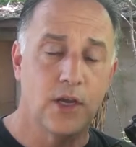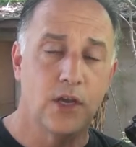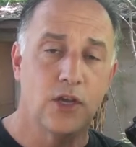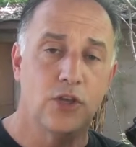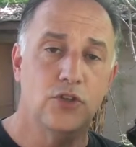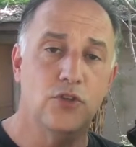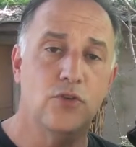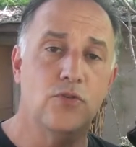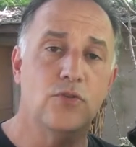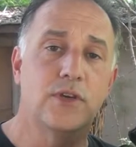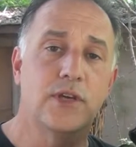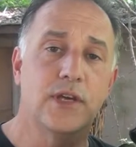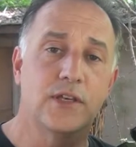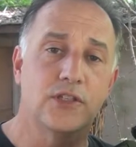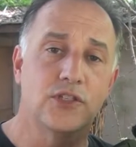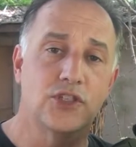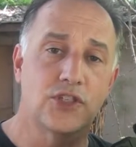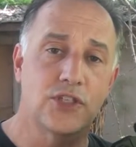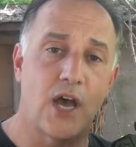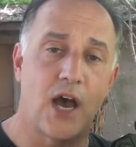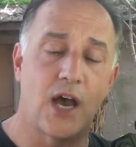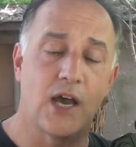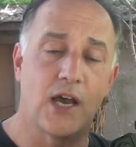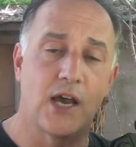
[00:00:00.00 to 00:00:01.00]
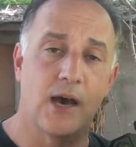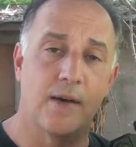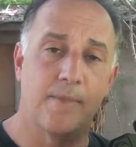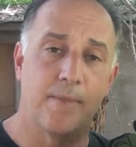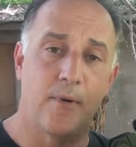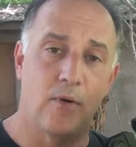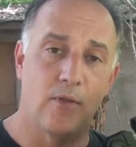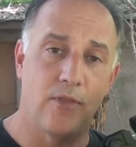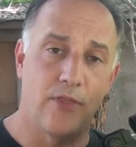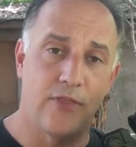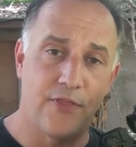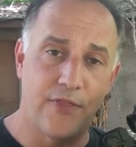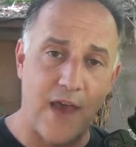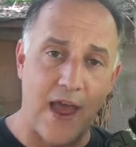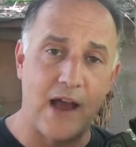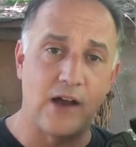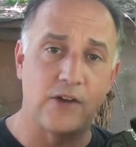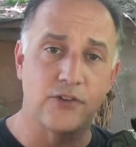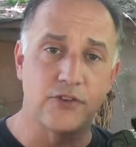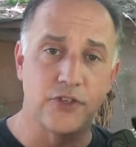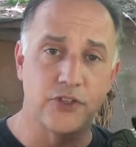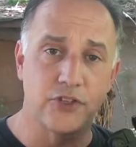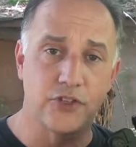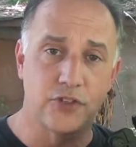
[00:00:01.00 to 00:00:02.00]
You can stock up on
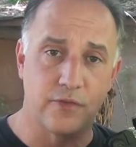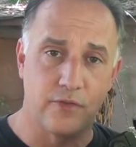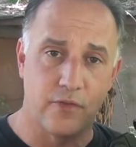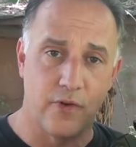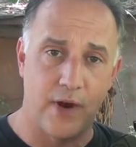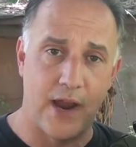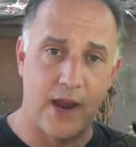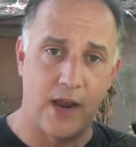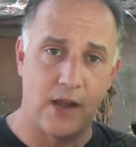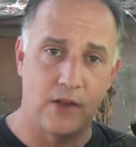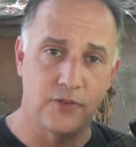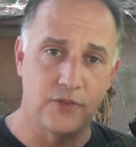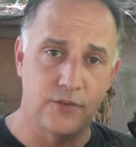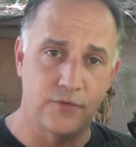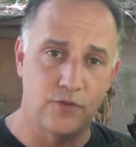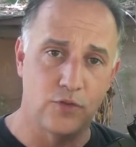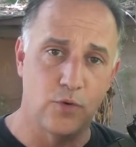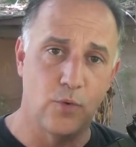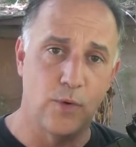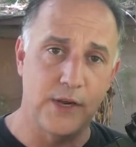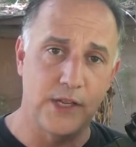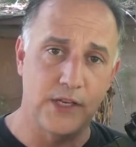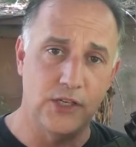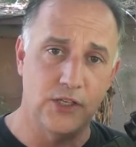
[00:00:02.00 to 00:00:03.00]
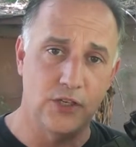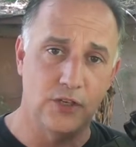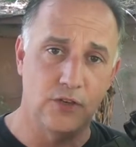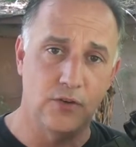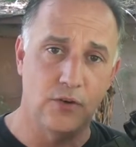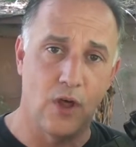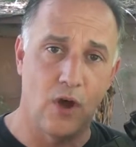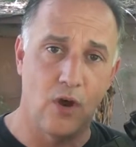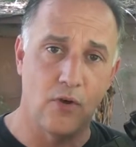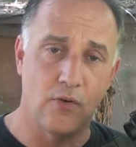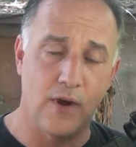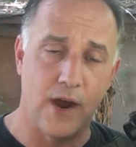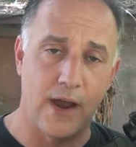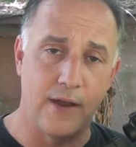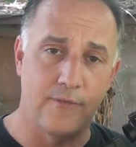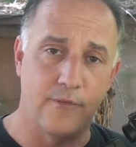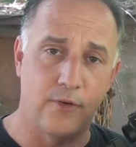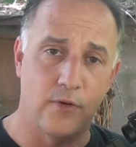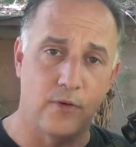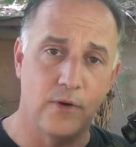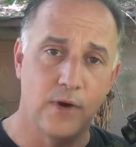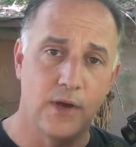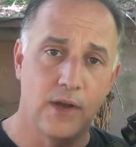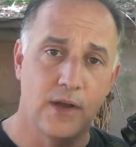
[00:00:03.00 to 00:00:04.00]
thousands of rounds of .22 long
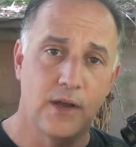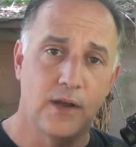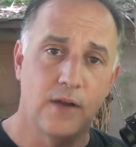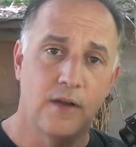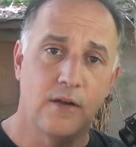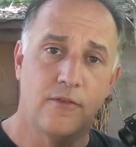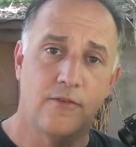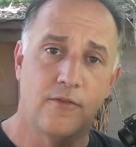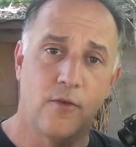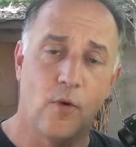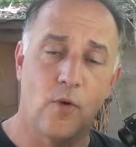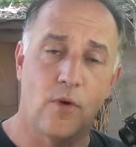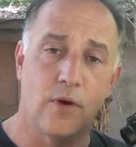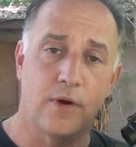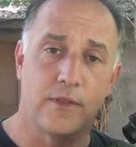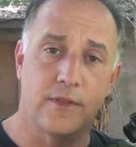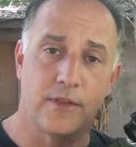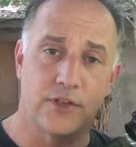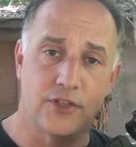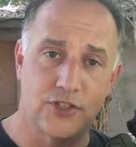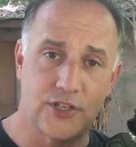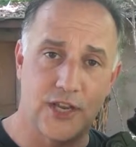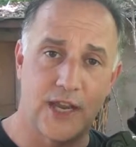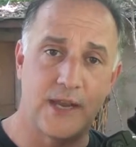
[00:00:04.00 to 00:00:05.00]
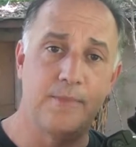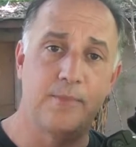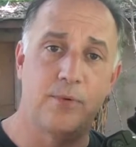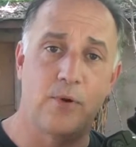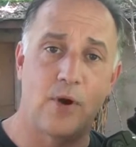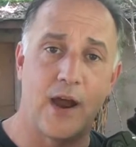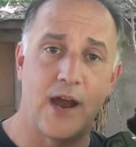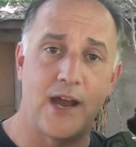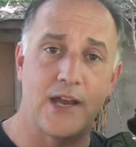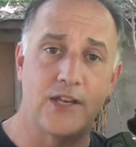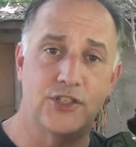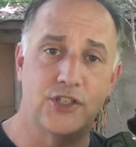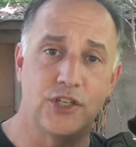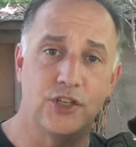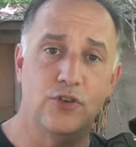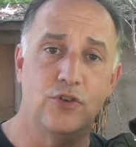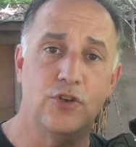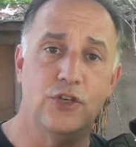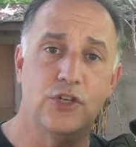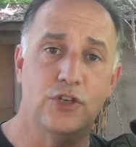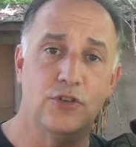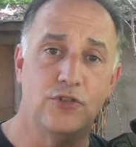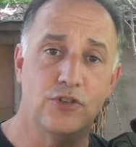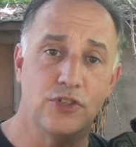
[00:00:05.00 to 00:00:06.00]
rifle for the same price that you
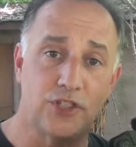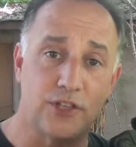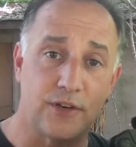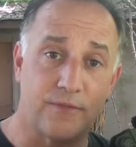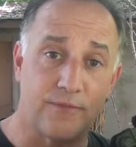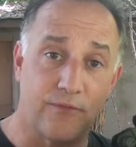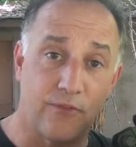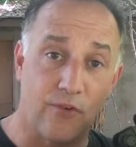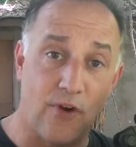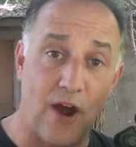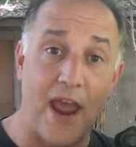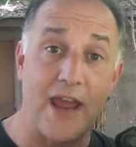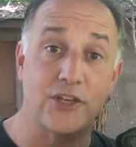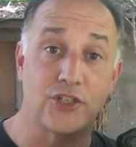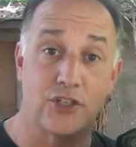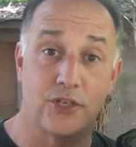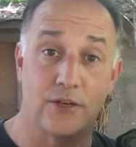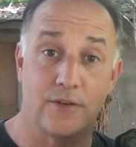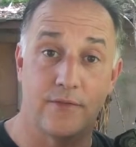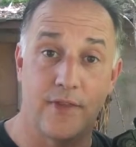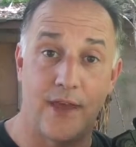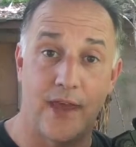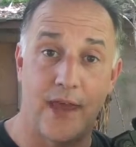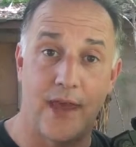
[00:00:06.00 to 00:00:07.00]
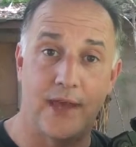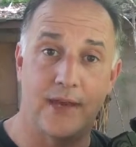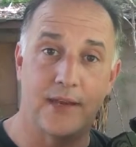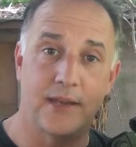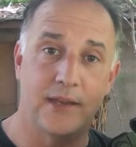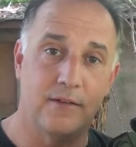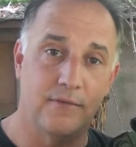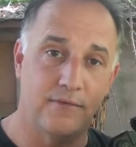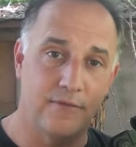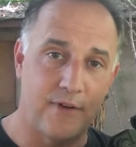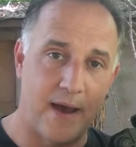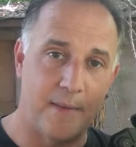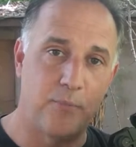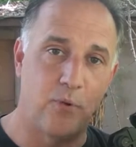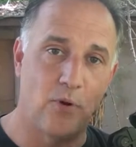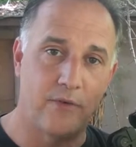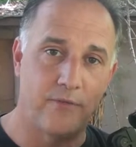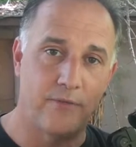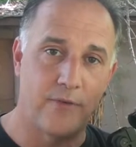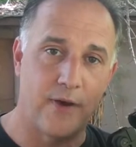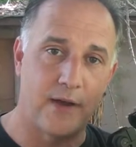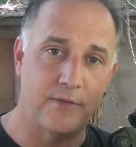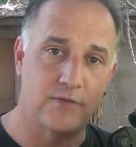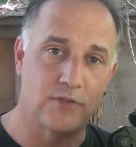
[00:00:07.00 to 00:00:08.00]
could do just a fraction of that in
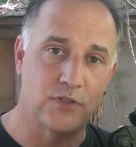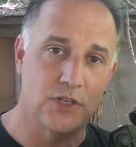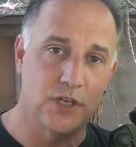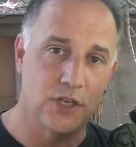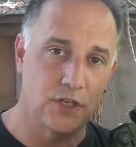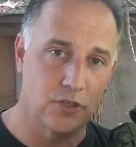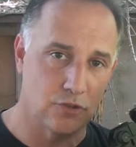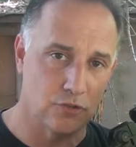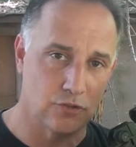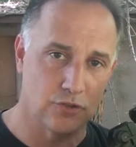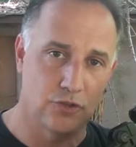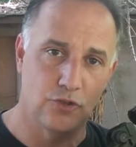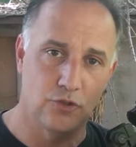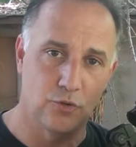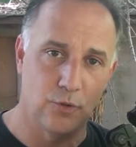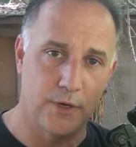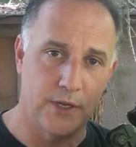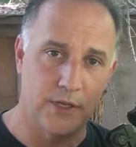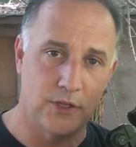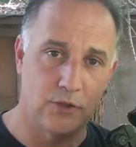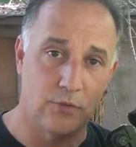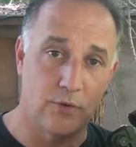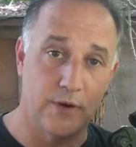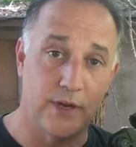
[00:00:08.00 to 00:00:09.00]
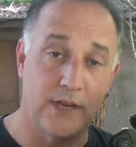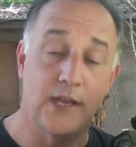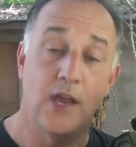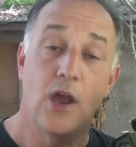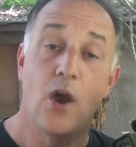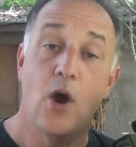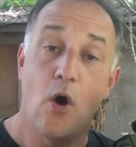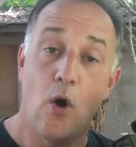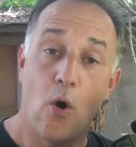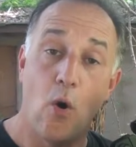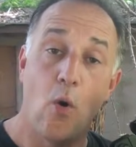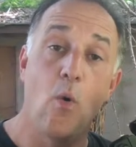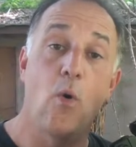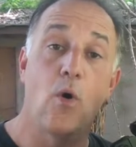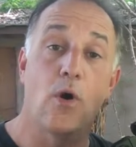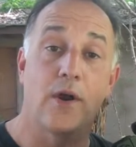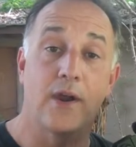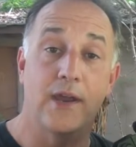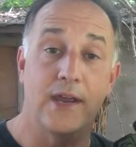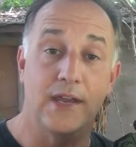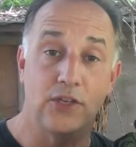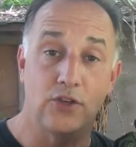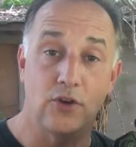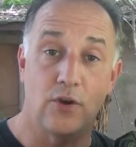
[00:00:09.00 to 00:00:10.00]
5.56 or 223
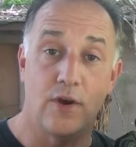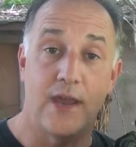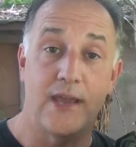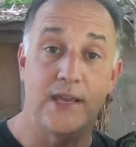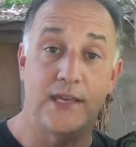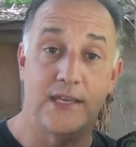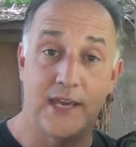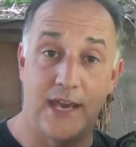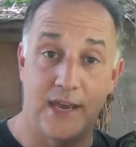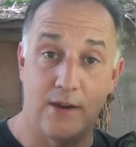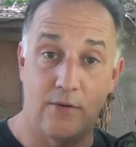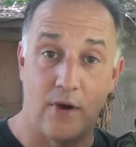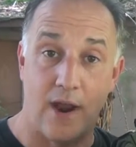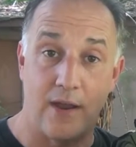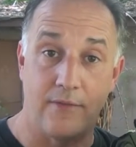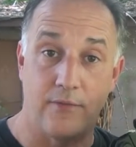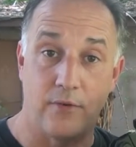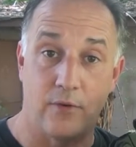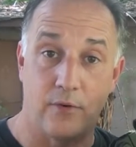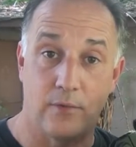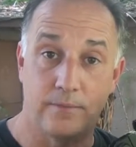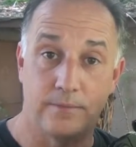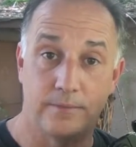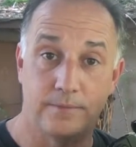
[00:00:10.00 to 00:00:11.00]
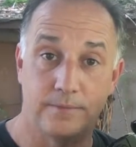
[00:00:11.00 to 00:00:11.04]
or in your AK rifle.